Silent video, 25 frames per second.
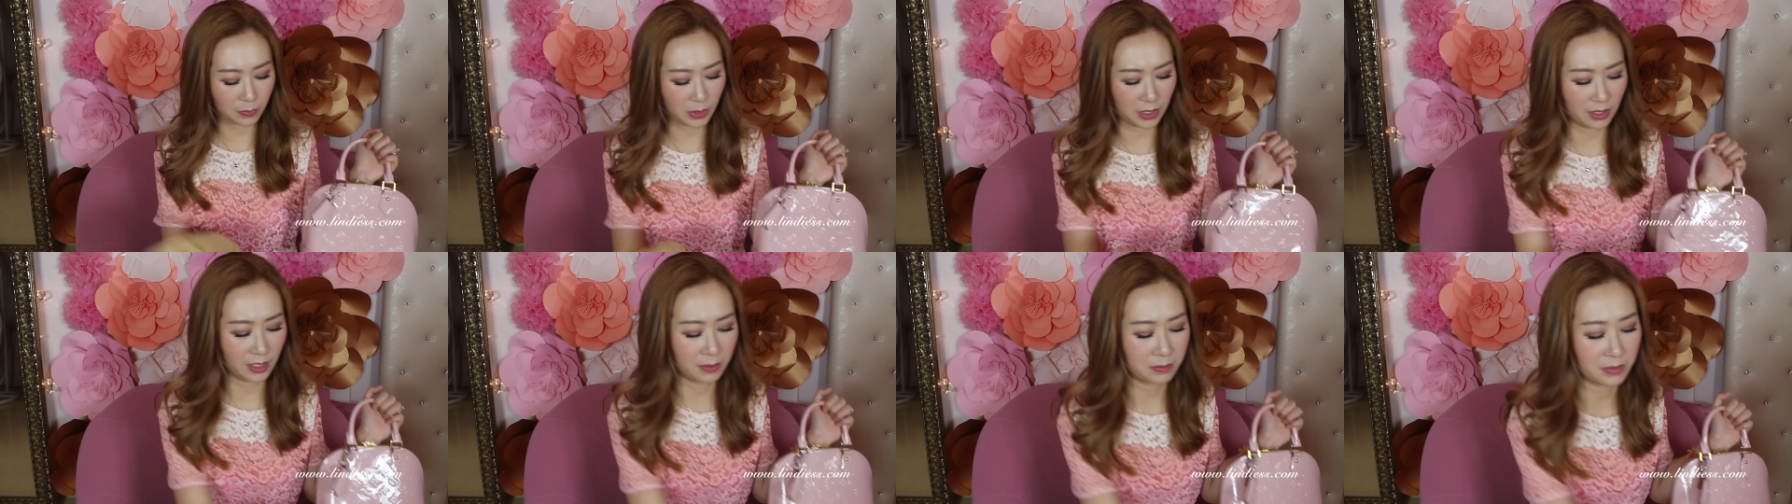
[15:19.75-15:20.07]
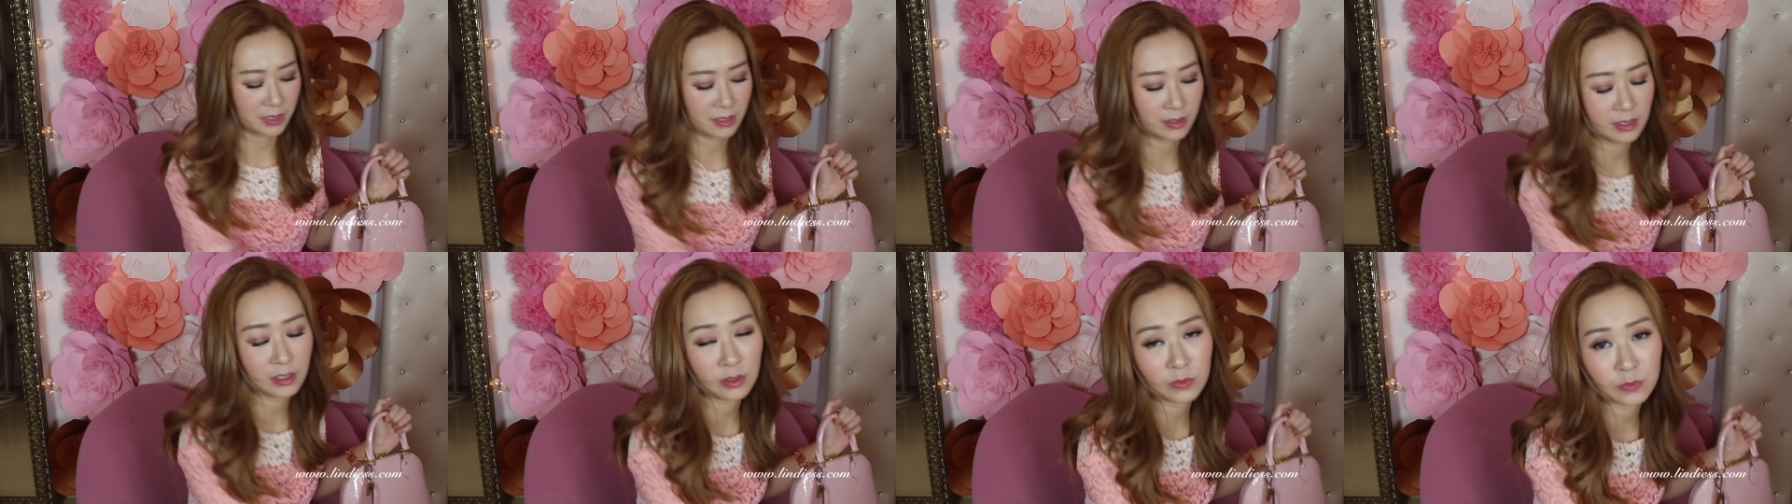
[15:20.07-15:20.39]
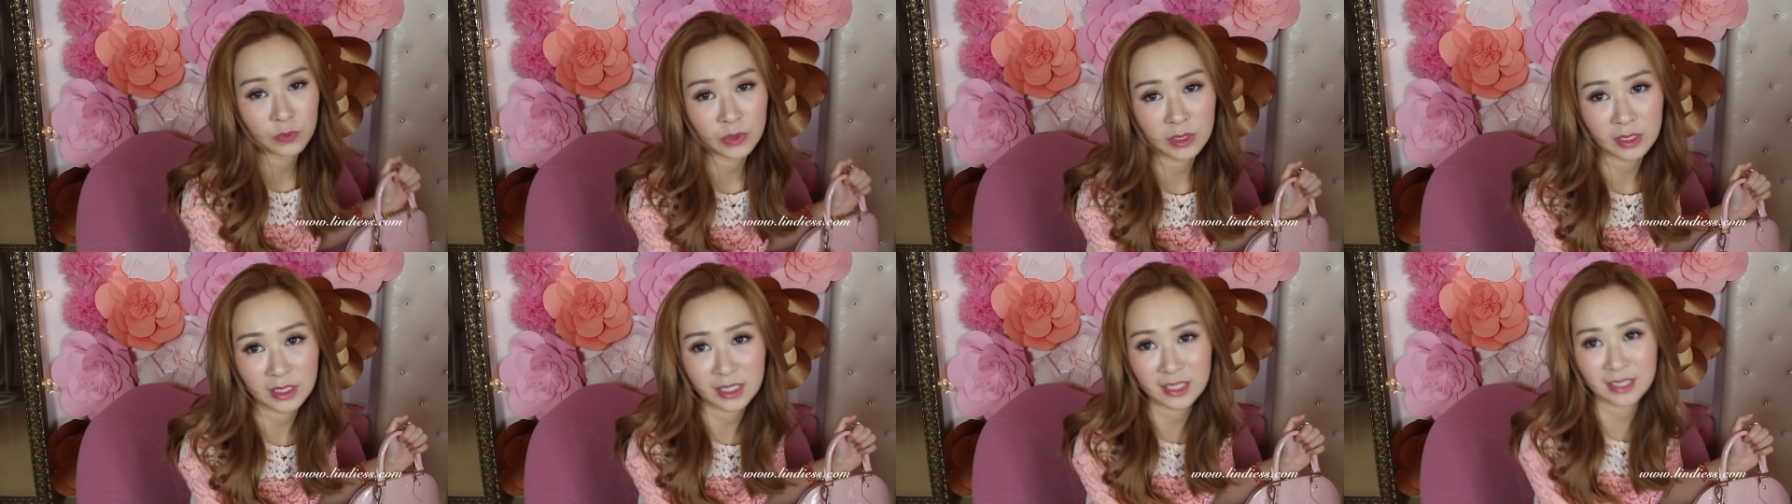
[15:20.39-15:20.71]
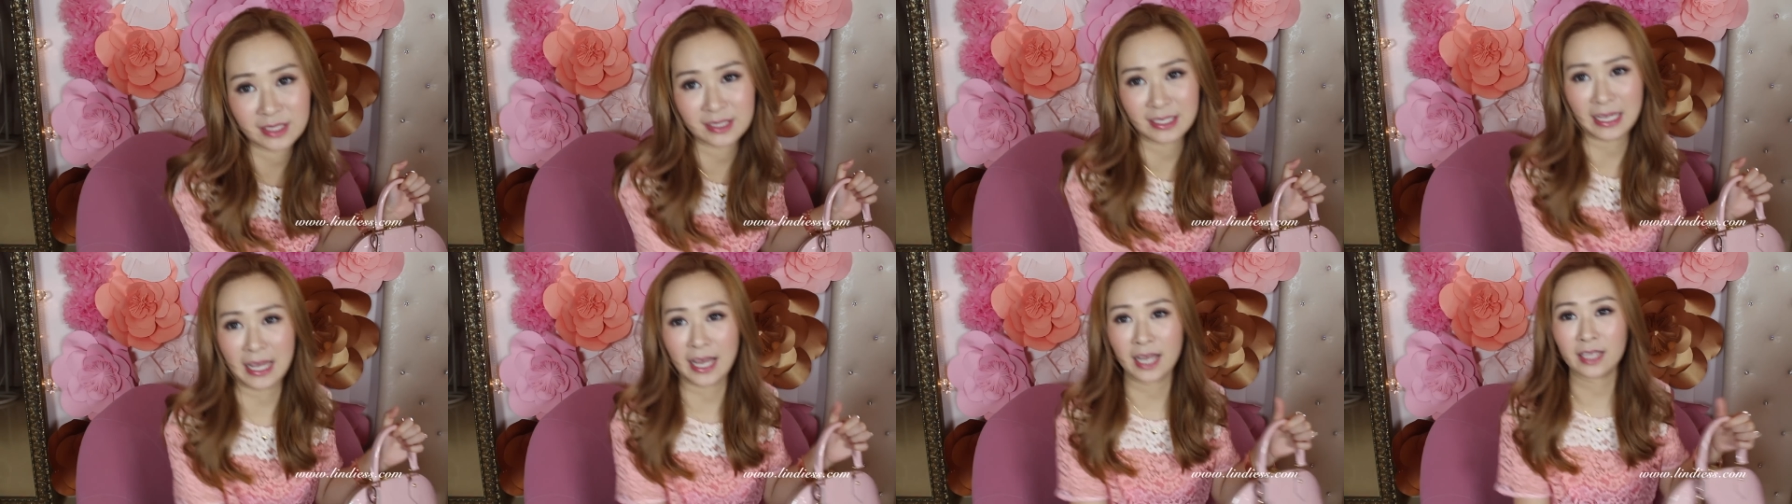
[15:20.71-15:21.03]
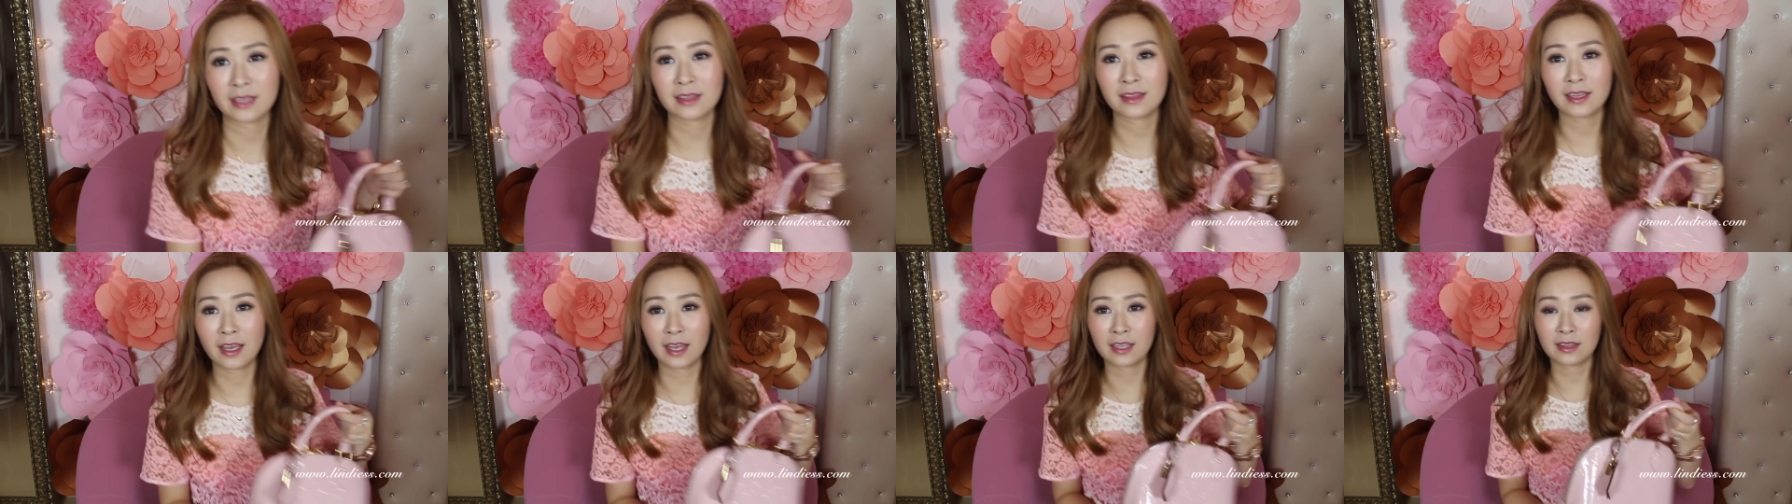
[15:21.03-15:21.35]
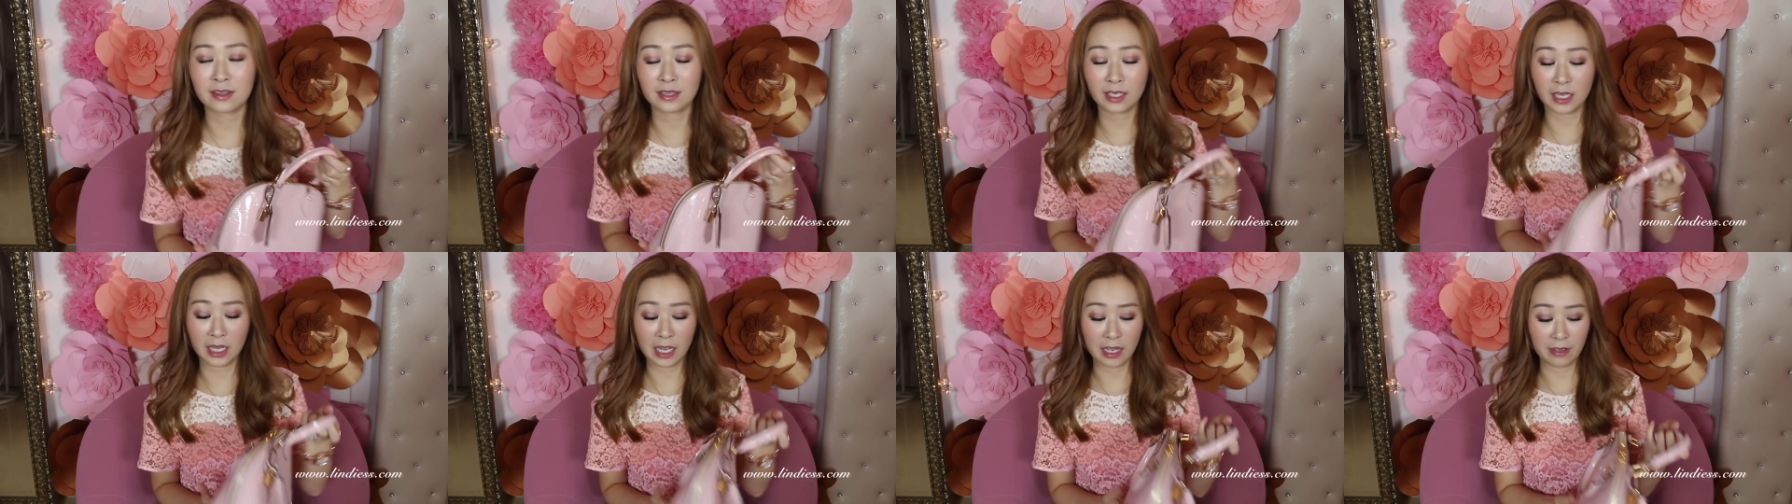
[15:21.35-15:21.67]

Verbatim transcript: but I'm still really sad that they